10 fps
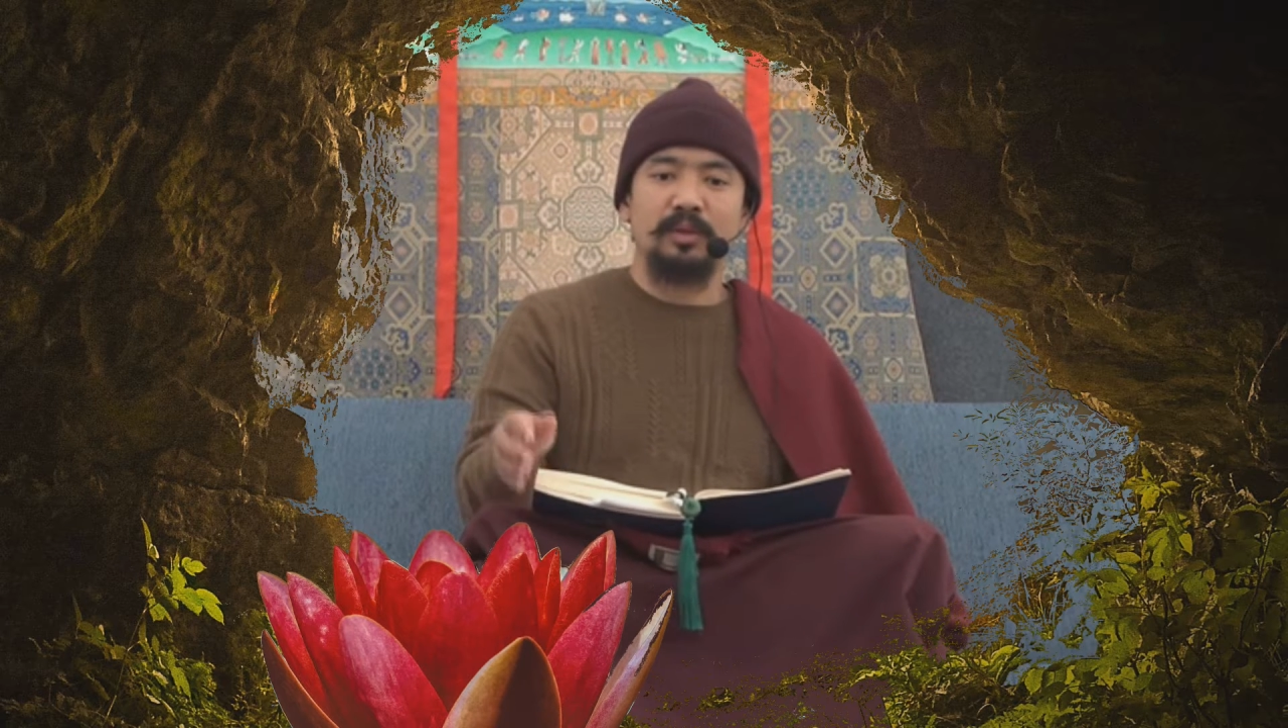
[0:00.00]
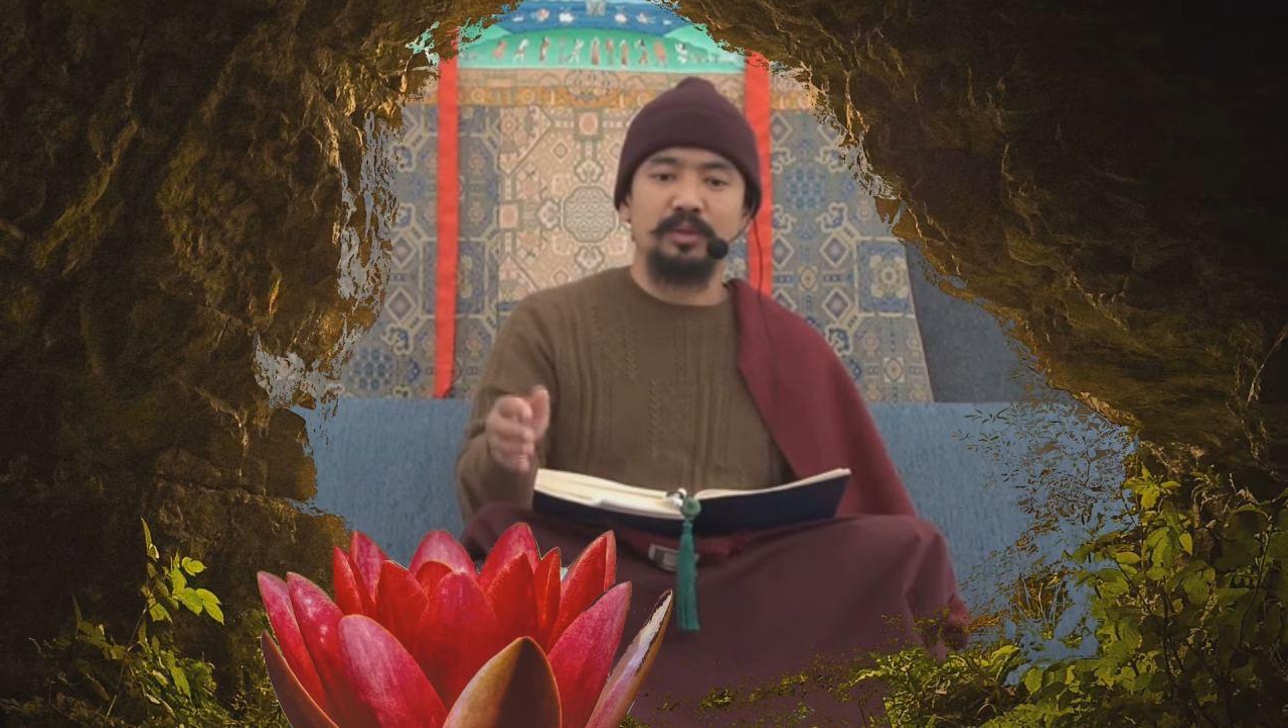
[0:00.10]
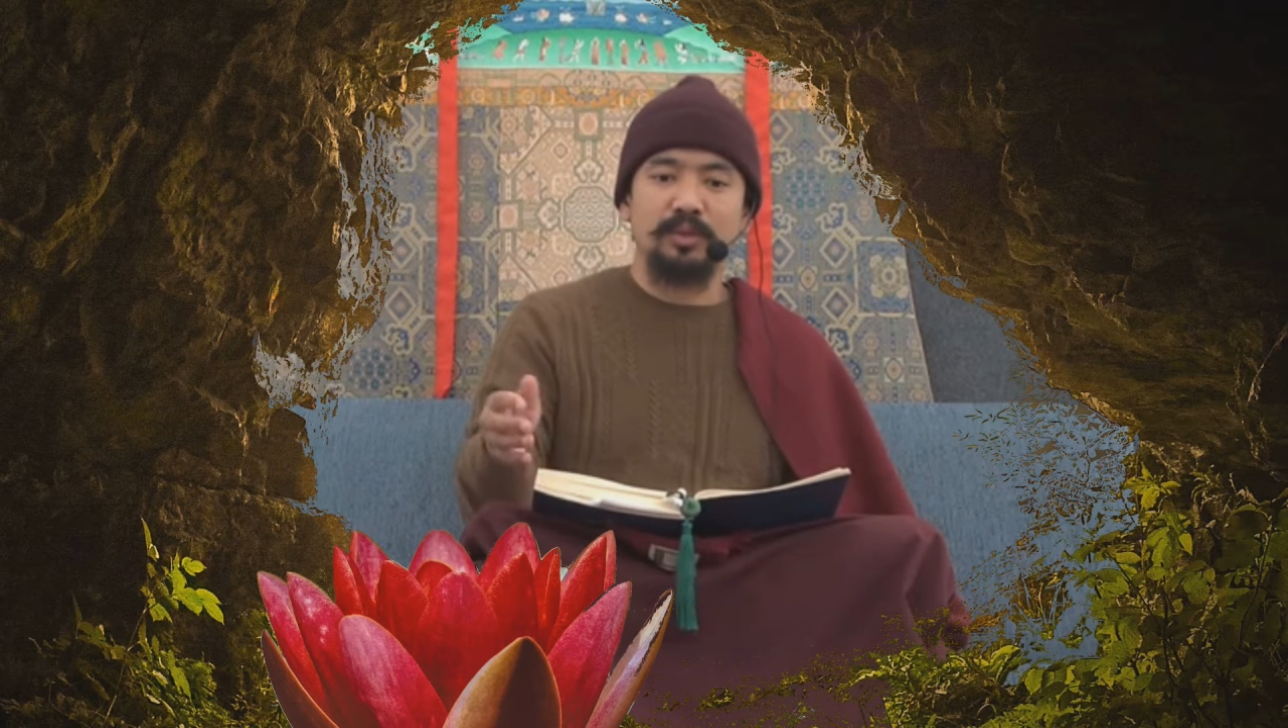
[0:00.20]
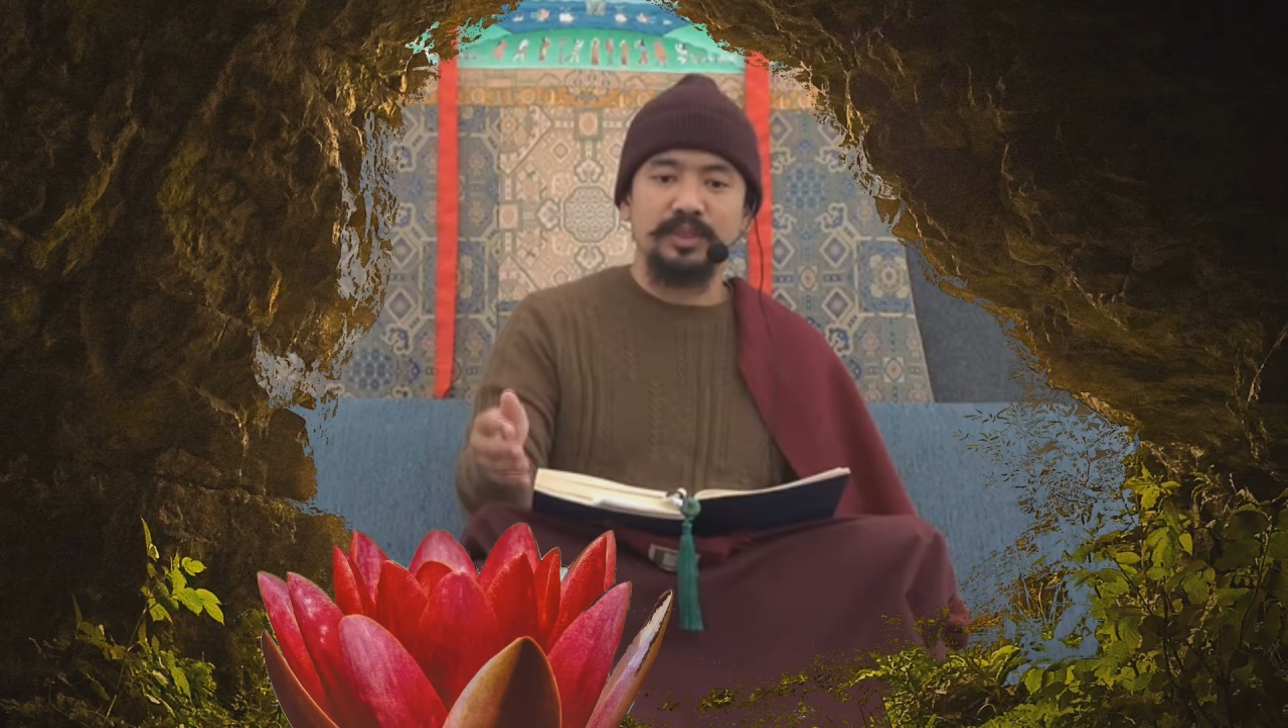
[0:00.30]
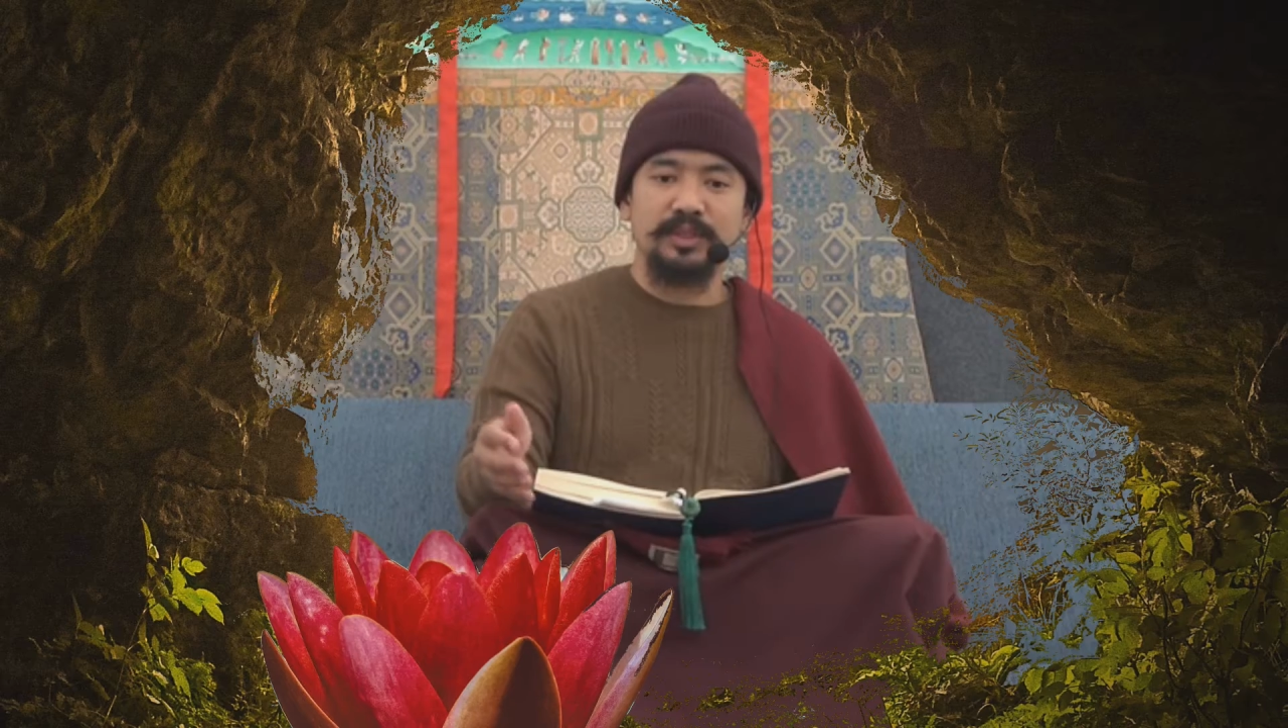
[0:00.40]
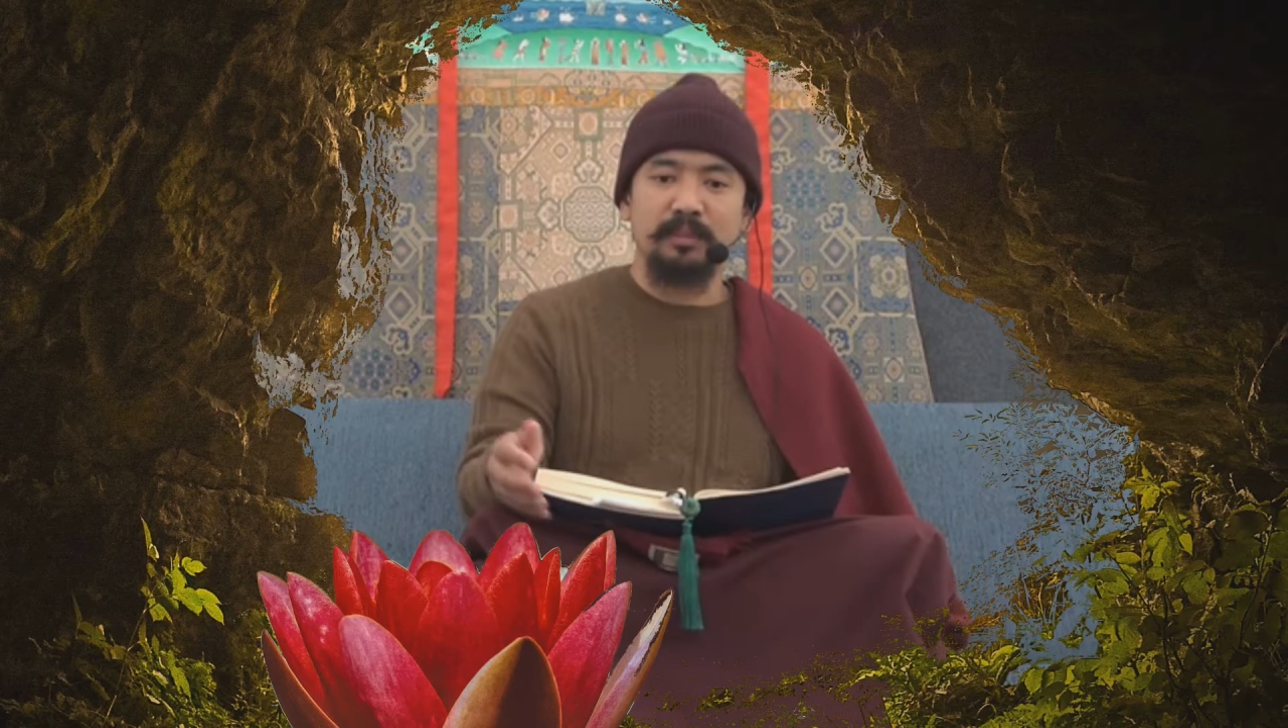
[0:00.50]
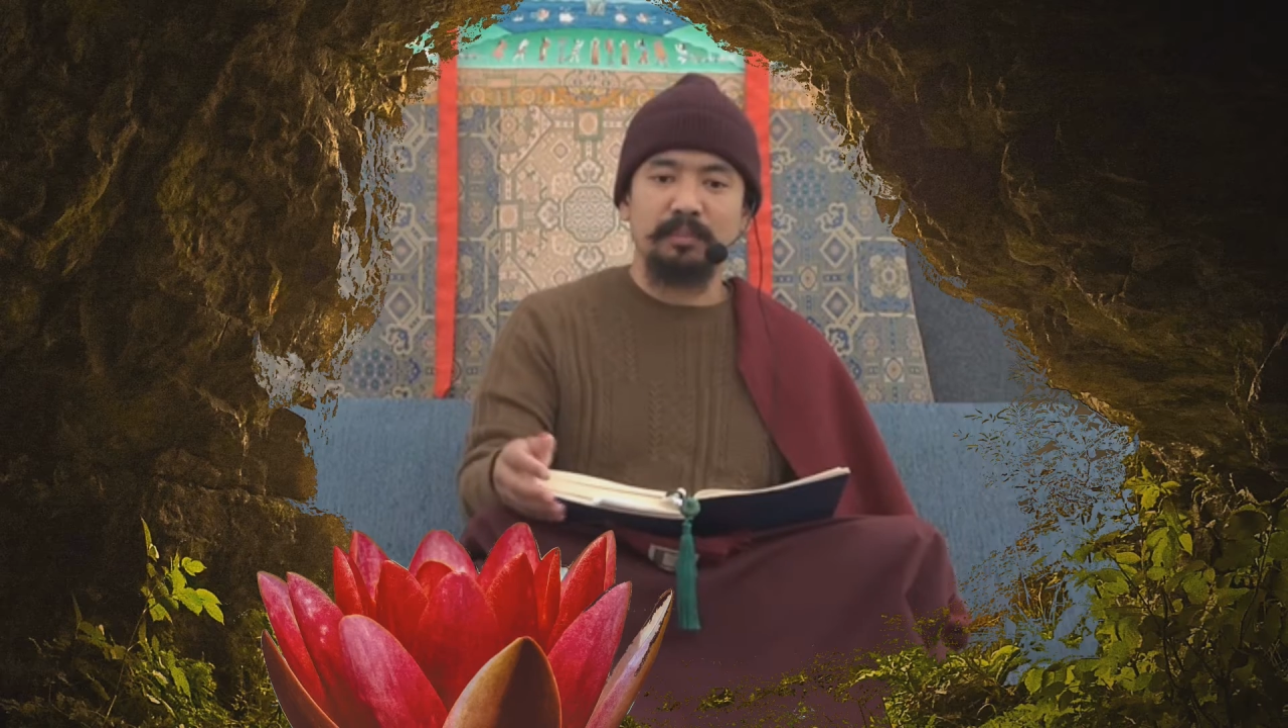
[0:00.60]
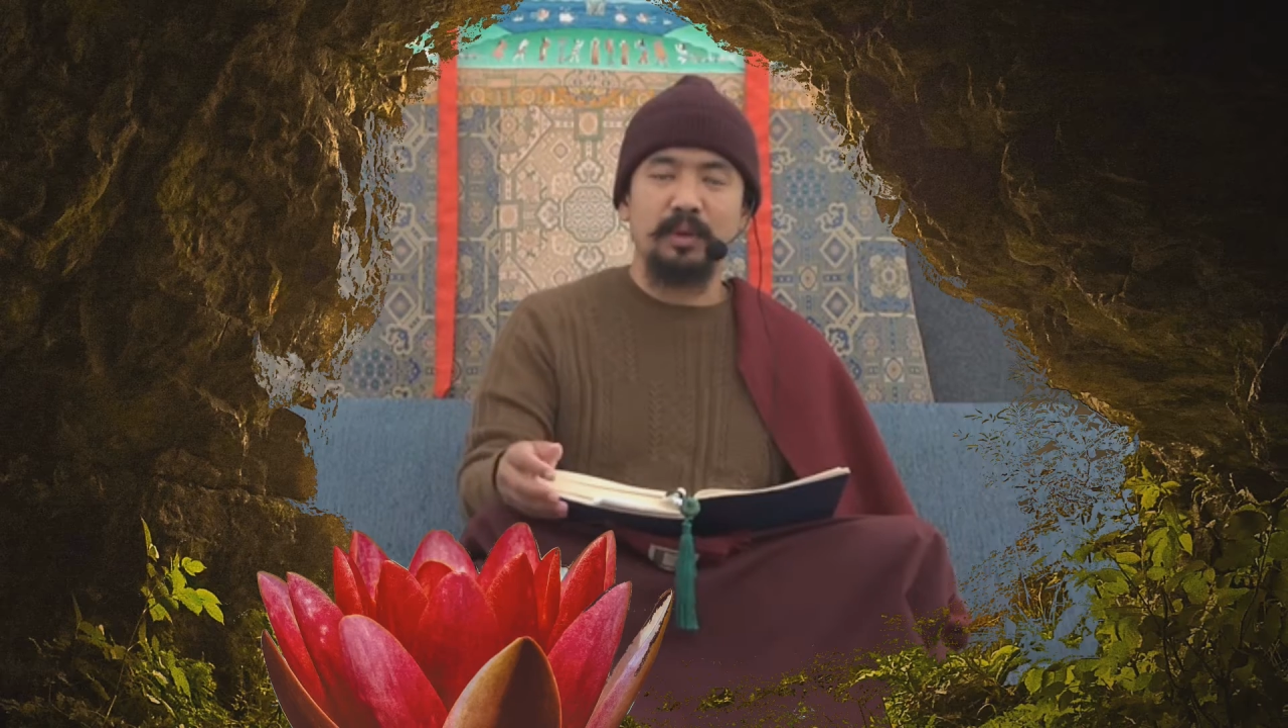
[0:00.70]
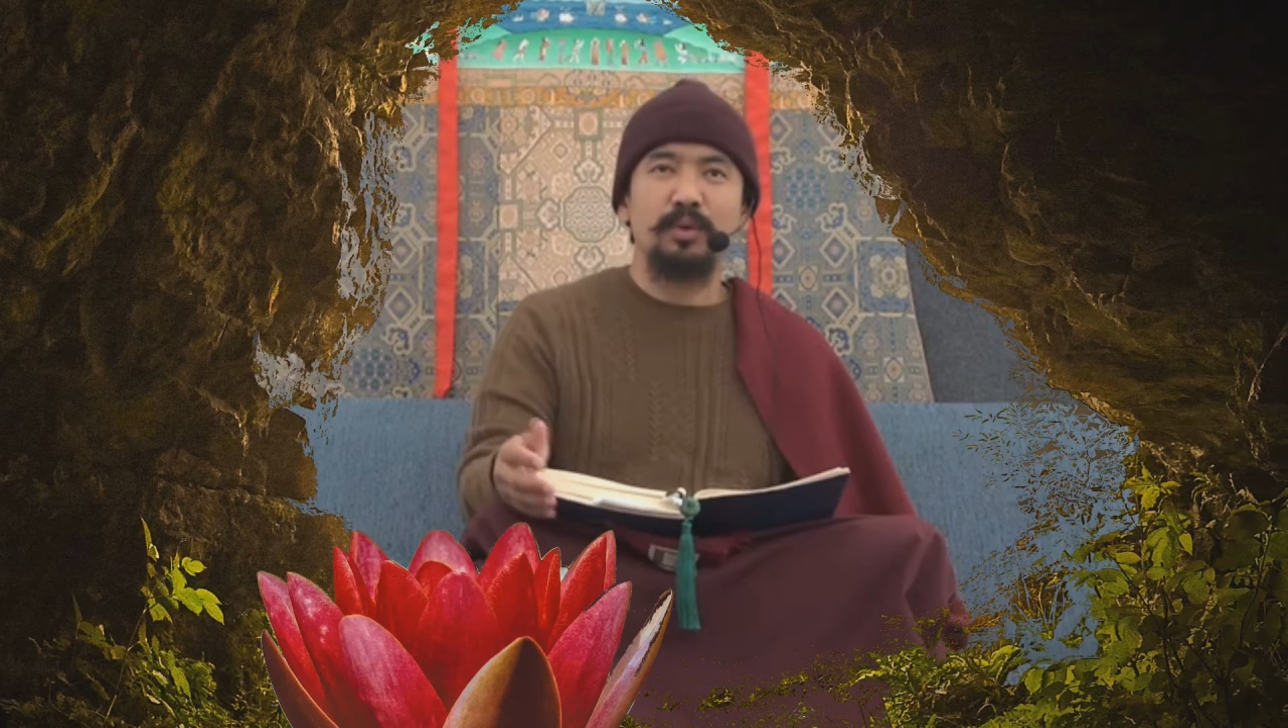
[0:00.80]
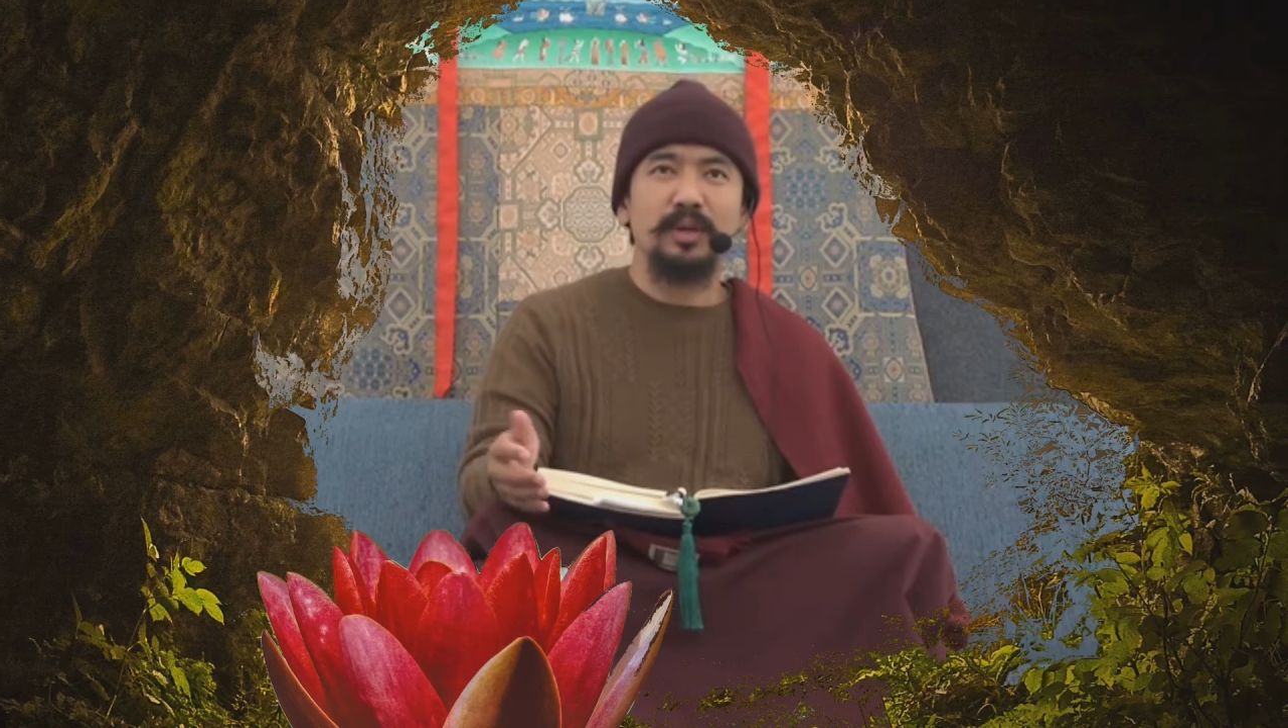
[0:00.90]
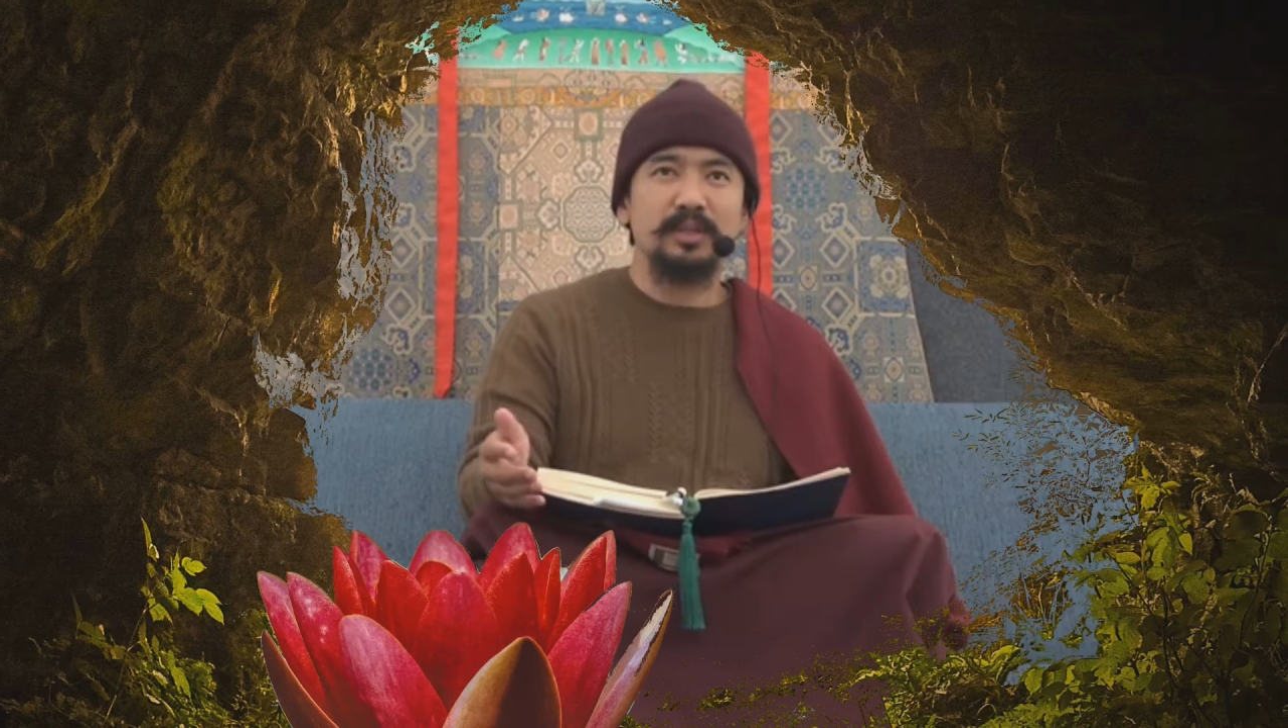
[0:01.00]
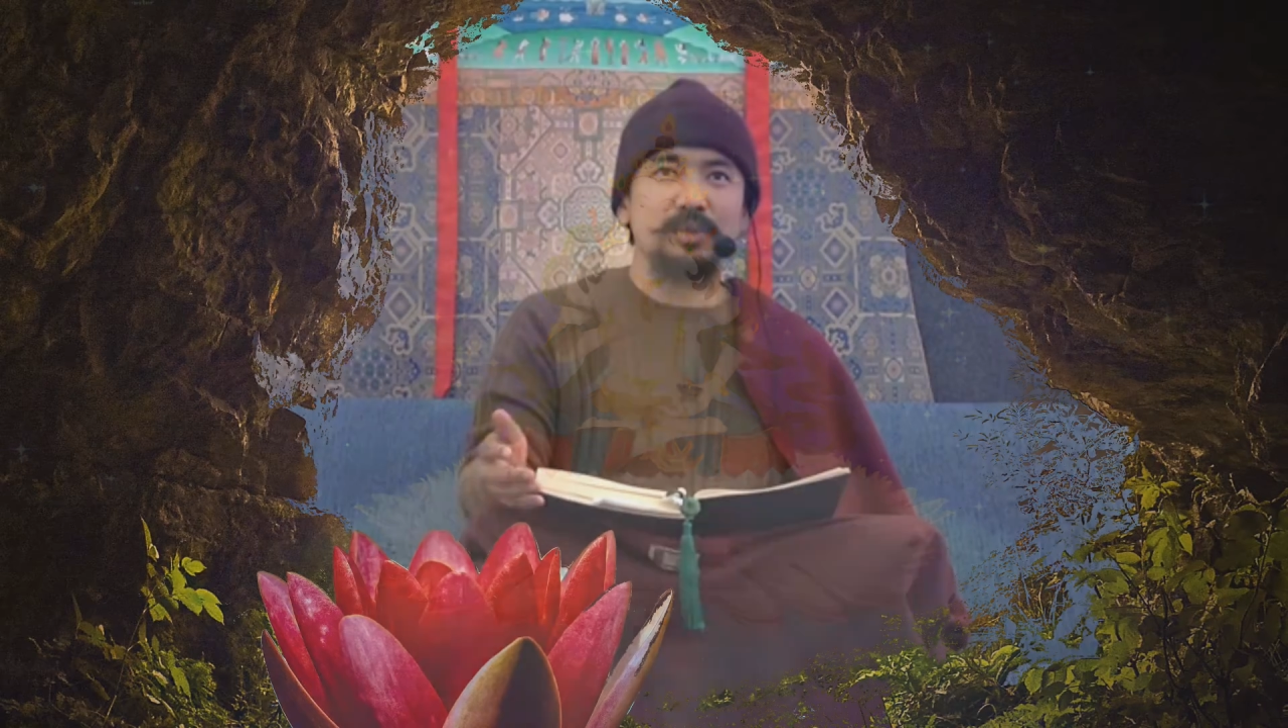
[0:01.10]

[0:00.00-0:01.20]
or the Dorje Sempa, who